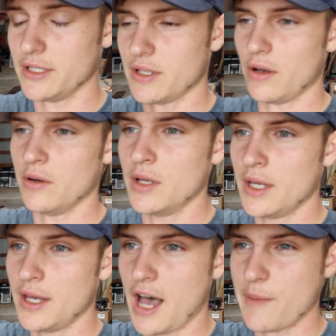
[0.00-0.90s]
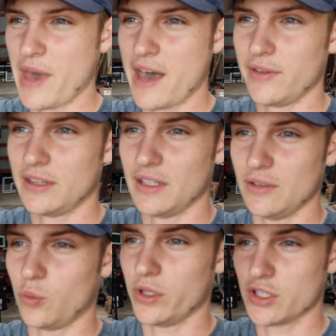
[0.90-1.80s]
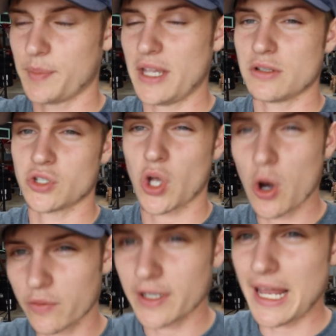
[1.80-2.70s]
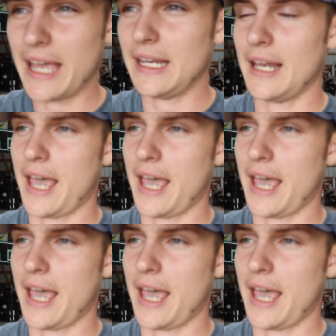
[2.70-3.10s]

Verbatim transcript: So I'm having the wheel spacers overnighted.